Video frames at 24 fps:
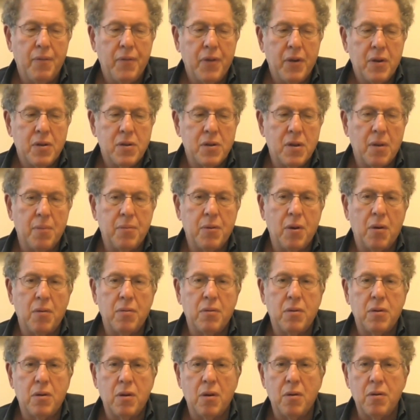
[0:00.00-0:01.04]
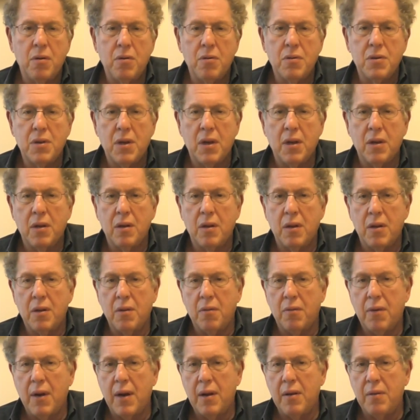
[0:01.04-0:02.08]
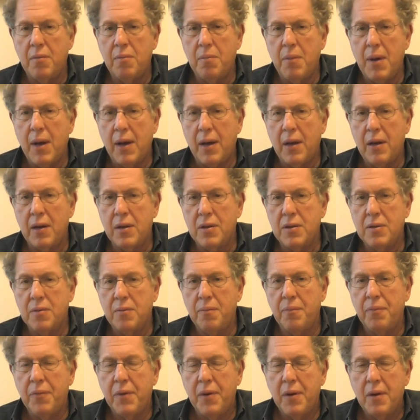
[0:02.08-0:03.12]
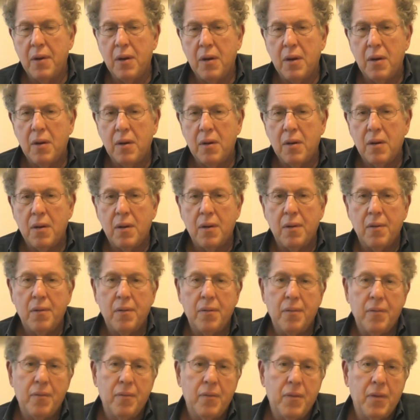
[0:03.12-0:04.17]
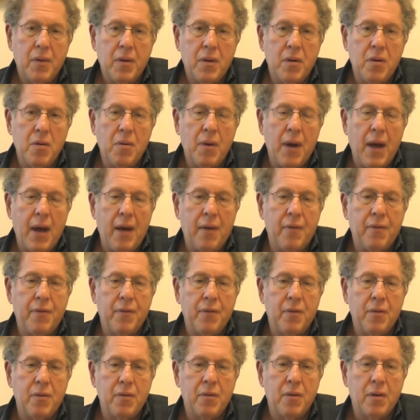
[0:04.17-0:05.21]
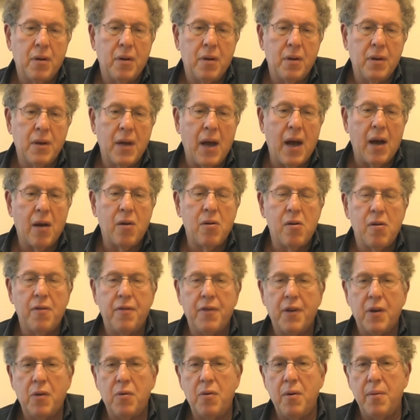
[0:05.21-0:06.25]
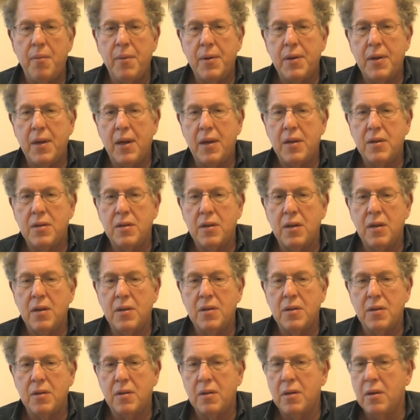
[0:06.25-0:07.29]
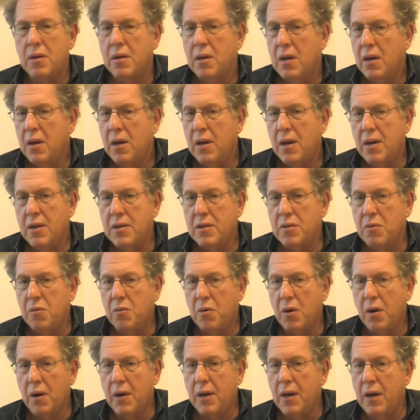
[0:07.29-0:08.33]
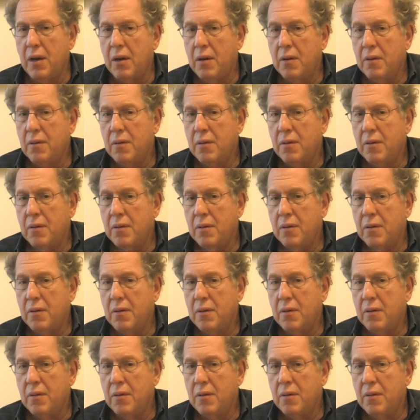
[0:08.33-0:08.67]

some don't use it in the right mechanism. You have knockoff equipment that isn't working.